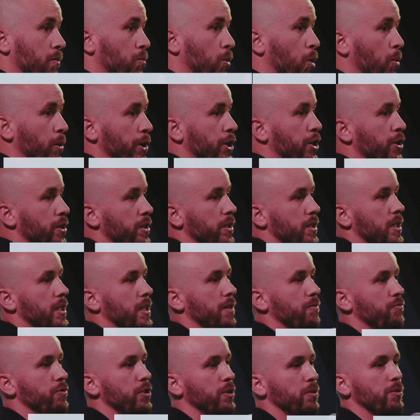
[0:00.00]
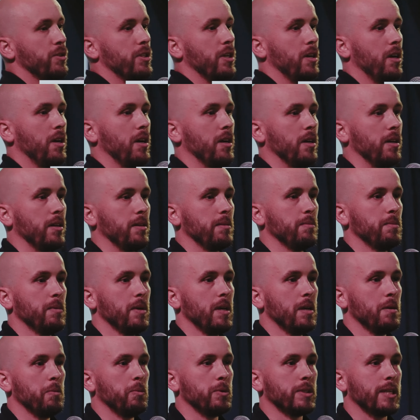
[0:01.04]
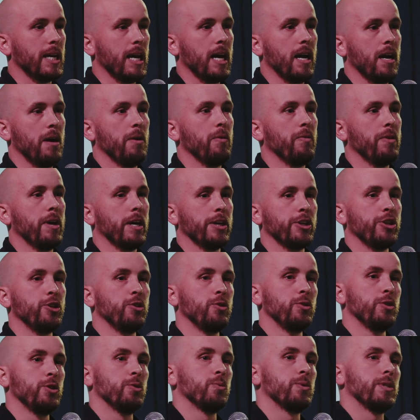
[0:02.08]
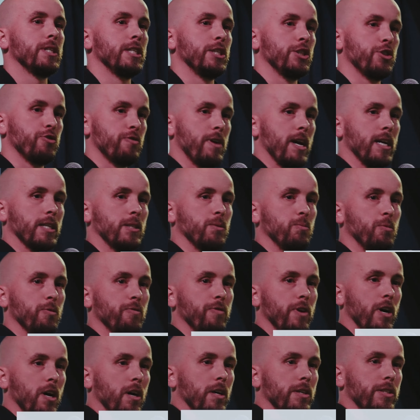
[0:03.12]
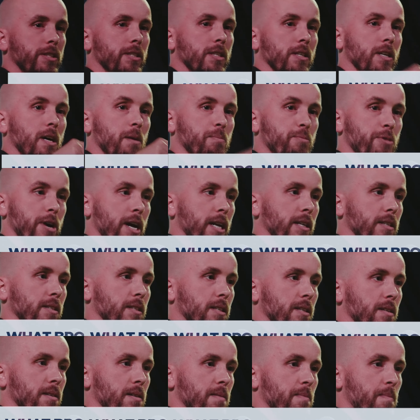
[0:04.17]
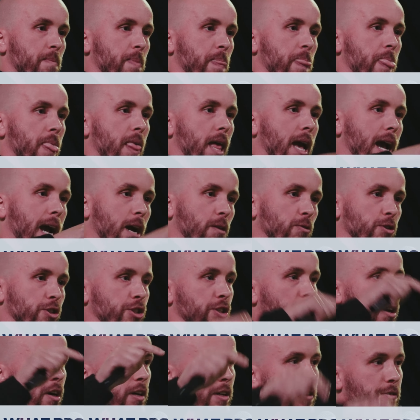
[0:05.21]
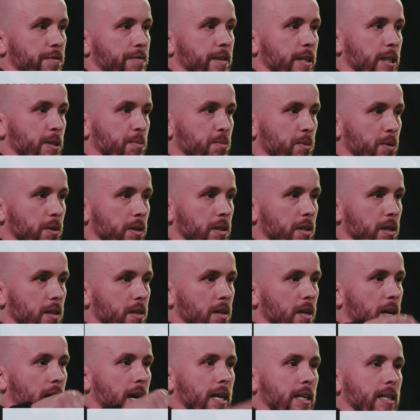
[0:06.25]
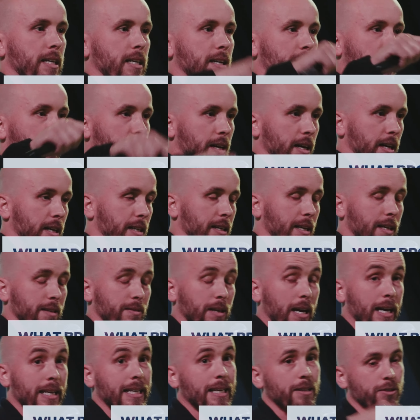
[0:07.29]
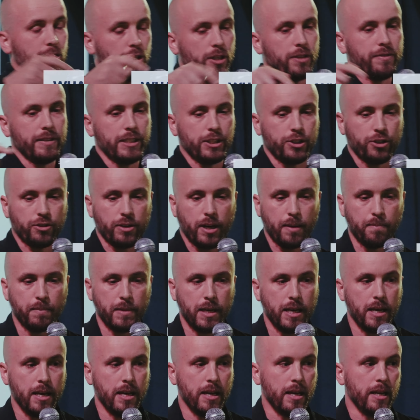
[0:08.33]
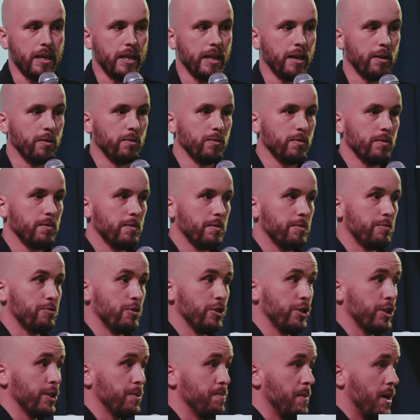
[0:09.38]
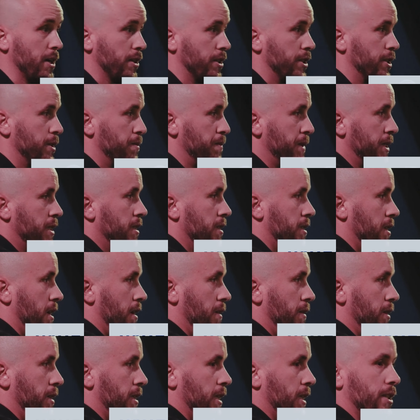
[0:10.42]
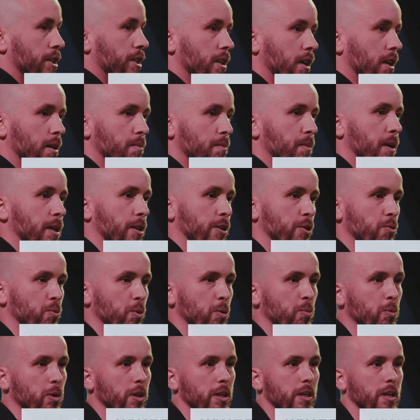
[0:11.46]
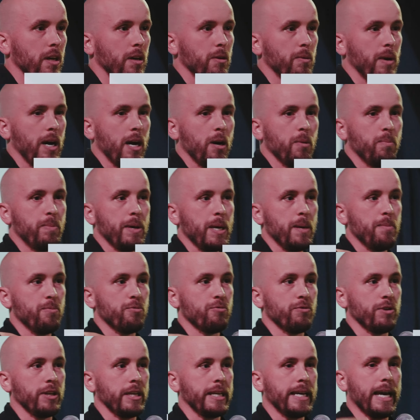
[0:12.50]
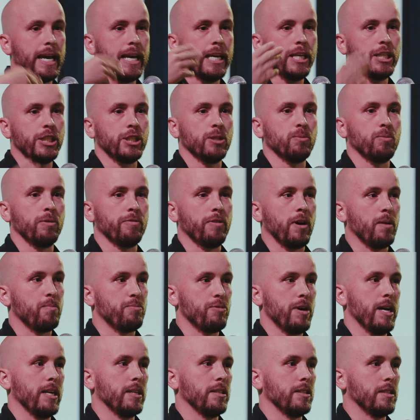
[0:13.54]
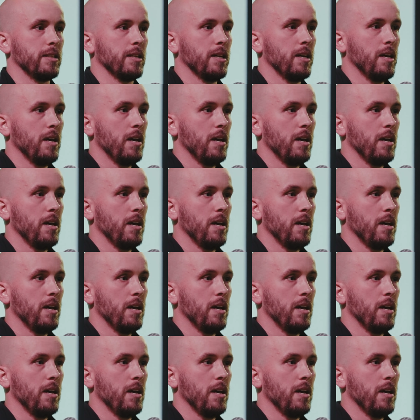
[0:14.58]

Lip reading: what we couldn't see in real time was how that user was interacting with us and our brand outside of Facebook and outside of Instagram. Now, for us as marketers and business owners, that's a nightmare because we want to know how people are engaging with our brand